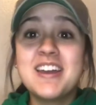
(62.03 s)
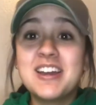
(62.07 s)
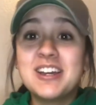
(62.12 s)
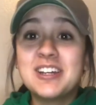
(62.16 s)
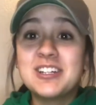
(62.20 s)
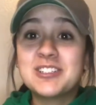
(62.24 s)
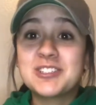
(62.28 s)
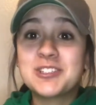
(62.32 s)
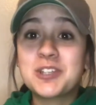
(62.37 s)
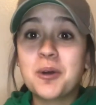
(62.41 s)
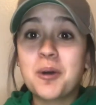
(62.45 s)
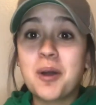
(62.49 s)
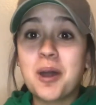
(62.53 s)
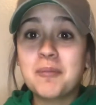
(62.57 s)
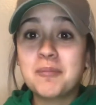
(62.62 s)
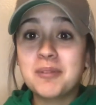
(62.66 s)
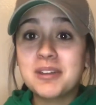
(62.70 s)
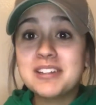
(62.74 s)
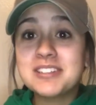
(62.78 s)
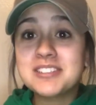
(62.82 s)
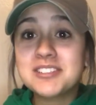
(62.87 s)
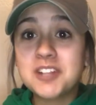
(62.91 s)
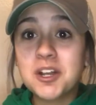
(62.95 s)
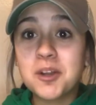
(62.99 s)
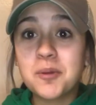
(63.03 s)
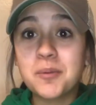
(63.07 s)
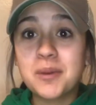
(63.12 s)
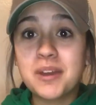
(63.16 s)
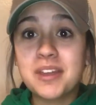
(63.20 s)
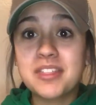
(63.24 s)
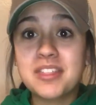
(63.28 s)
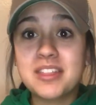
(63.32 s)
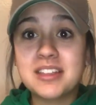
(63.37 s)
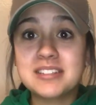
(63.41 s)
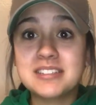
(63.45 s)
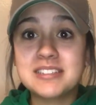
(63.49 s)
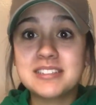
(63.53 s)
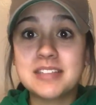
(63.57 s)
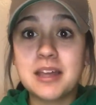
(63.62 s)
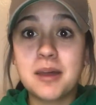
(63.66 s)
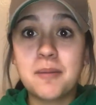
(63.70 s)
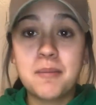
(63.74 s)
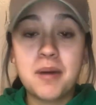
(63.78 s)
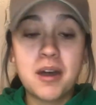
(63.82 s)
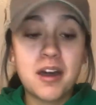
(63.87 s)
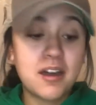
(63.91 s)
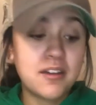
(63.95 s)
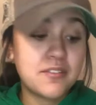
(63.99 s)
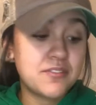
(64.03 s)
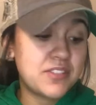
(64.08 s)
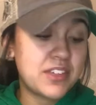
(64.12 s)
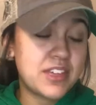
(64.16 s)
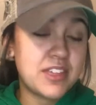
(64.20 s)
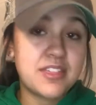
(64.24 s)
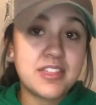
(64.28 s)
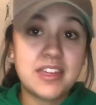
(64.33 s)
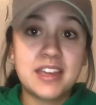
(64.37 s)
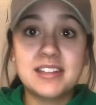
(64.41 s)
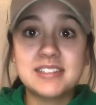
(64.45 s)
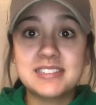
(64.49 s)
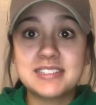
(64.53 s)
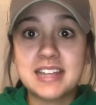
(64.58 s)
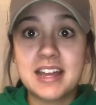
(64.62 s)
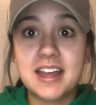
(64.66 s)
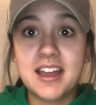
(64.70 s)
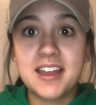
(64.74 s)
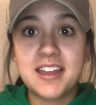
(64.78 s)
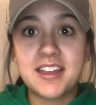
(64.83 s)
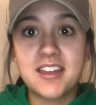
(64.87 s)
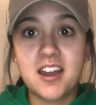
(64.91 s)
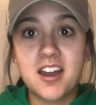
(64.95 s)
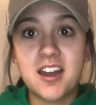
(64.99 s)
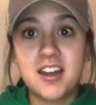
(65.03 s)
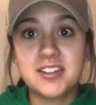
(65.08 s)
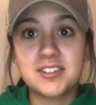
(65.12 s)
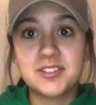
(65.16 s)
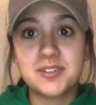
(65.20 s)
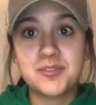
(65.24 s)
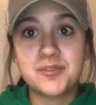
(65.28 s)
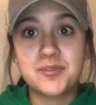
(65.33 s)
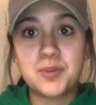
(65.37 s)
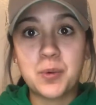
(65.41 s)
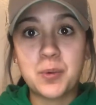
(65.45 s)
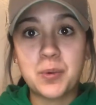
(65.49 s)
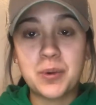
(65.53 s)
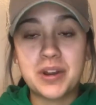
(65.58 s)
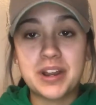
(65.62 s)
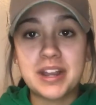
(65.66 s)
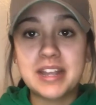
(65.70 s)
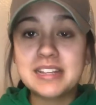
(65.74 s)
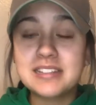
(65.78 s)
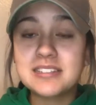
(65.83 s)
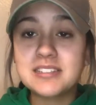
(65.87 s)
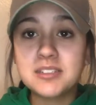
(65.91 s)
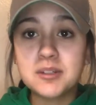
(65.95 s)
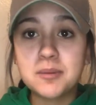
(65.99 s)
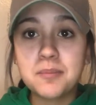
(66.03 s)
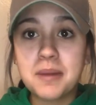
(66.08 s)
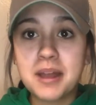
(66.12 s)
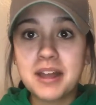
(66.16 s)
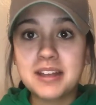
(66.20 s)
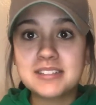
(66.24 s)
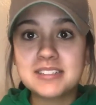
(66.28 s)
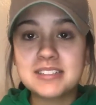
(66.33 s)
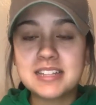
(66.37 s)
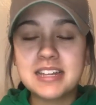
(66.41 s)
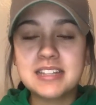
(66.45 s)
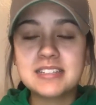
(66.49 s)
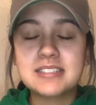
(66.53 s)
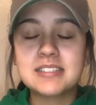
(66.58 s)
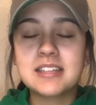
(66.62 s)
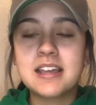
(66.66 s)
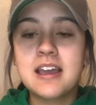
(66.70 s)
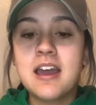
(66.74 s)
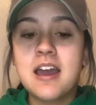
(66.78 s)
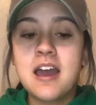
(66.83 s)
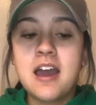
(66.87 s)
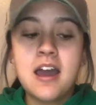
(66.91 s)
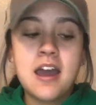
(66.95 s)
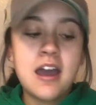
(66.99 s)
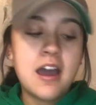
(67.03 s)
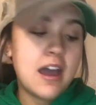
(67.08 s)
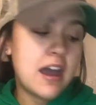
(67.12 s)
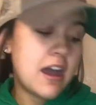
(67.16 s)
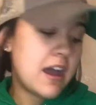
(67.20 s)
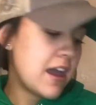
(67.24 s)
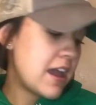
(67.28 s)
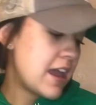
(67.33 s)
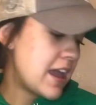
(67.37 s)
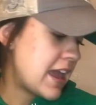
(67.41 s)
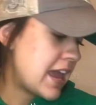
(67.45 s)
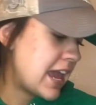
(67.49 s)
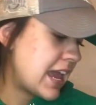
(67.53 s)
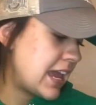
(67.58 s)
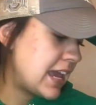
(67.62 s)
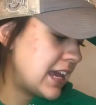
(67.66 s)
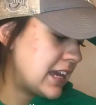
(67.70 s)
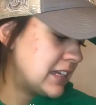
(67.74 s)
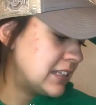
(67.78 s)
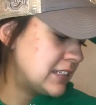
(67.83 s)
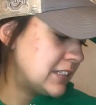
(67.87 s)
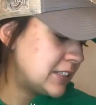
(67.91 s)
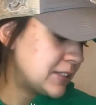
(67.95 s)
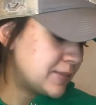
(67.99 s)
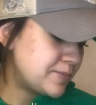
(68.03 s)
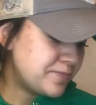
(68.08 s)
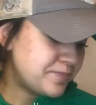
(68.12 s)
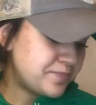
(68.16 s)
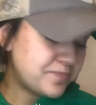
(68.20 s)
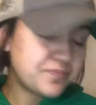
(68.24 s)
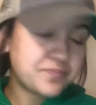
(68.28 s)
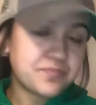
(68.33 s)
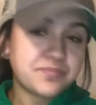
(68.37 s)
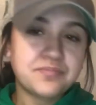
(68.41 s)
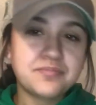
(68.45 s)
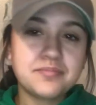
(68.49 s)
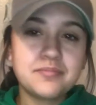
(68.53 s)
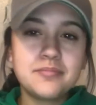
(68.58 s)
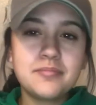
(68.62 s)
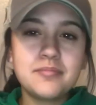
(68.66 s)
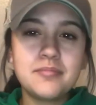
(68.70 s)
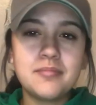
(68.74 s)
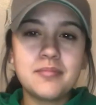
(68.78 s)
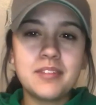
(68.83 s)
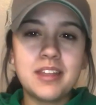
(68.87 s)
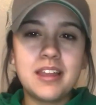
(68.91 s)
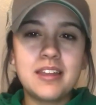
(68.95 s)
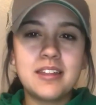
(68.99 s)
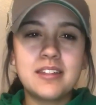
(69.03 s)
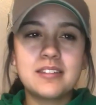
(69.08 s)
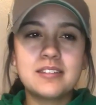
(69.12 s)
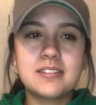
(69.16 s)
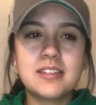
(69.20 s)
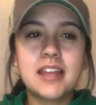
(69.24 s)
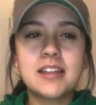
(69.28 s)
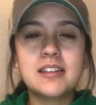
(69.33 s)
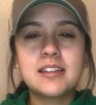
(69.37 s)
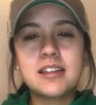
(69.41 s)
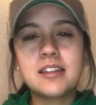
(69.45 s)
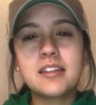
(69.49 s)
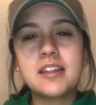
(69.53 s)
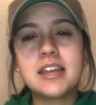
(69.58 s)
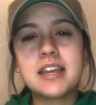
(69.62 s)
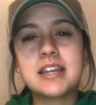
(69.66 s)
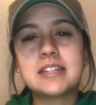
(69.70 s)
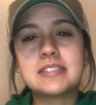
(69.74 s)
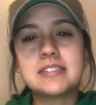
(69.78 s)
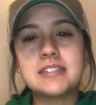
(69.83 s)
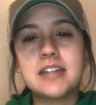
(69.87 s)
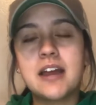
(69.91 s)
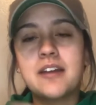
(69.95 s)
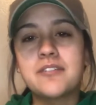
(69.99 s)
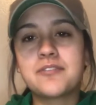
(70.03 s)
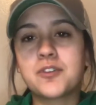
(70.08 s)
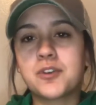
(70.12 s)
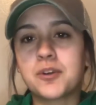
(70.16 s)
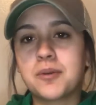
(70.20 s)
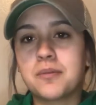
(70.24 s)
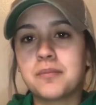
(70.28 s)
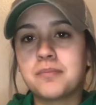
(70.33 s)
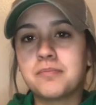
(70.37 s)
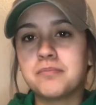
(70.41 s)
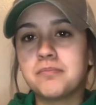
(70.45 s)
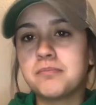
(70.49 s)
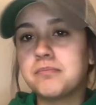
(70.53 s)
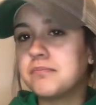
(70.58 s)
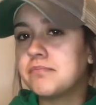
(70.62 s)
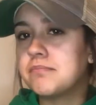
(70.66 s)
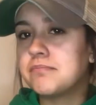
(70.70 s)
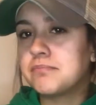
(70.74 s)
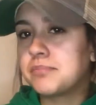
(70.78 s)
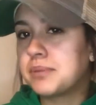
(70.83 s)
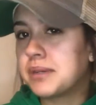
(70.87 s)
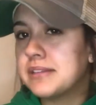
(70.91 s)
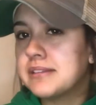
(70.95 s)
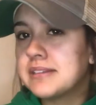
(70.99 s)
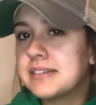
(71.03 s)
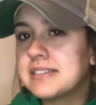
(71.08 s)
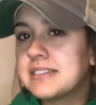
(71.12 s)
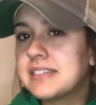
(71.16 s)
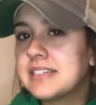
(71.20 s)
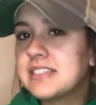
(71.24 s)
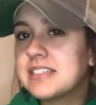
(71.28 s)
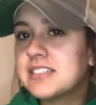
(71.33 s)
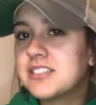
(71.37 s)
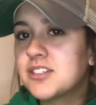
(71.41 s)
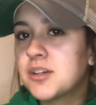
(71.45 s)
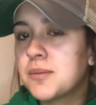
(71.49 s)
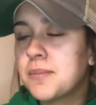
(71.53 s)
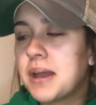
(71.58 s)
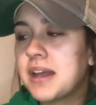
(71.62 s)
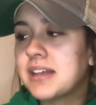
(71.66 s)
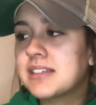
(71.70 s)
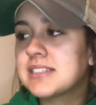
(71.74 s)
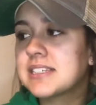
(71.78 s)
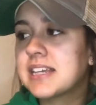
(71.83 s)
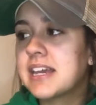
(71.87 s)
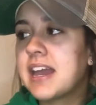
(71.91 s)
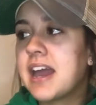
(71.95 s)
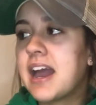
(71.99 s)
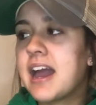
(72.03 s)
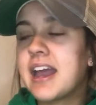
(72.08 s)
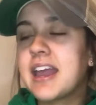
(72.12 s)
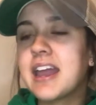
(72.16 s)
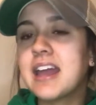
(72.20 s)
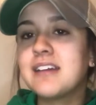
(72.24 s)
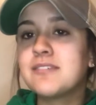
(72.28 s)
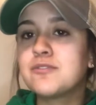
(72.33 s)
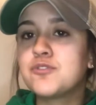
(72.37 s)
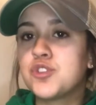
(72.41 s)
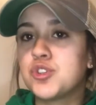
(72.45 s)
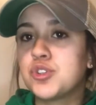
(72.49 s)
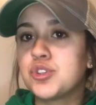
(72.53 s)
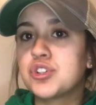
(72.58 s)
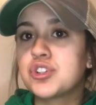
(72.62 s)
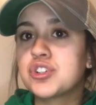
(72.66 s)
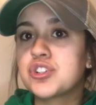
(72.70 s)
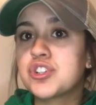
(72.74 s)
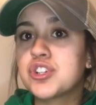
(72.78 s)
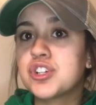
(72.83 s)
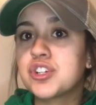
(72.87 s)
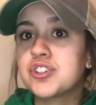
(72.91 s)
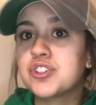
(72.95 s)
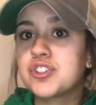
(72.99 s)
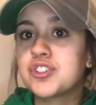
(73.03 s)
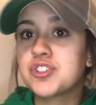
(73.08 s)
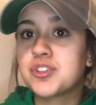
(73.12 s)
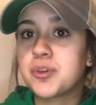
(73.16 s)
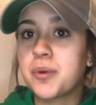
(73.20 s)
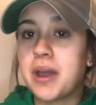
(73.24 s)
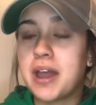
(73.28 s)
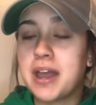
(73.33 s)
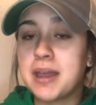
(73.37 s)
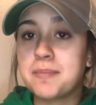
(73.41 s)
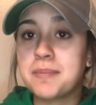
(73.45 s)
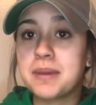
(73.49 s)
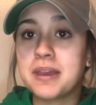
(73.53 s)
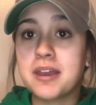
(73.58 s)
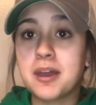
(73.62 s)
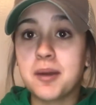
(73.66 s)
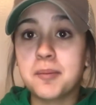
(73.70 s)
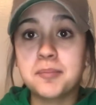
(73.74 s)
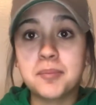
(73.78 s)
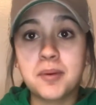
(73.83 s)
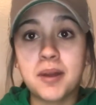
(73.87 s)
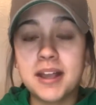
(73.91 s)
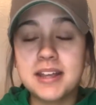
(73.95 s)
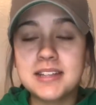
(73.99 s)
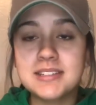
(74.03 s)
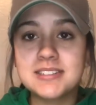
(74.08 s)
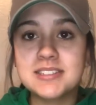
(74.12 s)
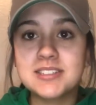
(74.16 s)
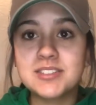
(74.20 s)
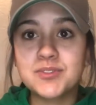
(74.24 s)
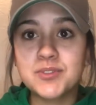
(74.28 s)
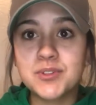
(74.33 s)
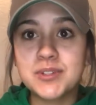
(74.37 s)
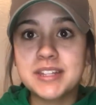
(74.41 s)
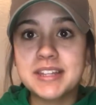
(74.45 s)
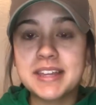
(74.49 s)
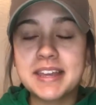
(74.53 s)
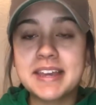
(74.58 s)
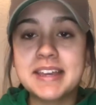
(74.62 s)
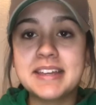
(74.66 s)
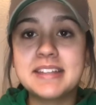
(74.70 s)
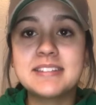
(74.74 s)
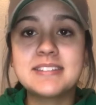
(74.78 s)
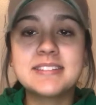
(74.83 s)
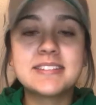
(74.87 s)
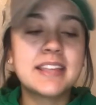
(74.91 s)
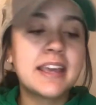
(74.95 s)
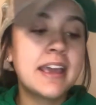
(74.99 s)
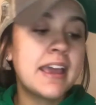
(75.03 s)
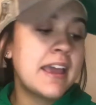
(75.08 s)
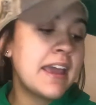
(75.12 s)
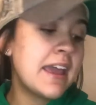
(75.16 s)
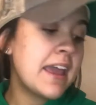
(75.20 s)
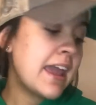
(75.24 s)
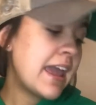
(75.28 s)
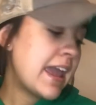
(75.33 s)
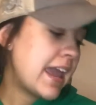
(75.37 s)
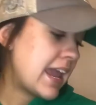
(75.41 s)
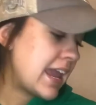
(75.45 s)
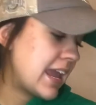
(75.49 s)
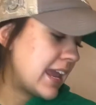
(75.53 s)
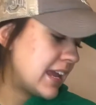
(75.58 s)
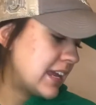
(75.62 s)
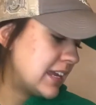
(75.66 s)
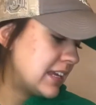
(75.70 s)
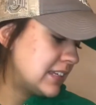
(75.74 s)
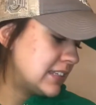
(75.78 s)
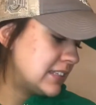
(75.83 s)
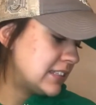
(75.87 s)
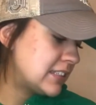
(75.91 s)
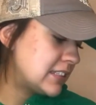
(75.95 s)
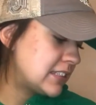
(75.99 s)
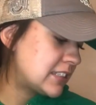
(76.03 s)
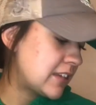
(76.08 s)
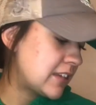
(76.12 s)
so I'm gonna start with some of the things that I got for Easter baskets. And technically it's not for Brinley's Easter basket. I have junior church, so I pick up prizes for the kids. And,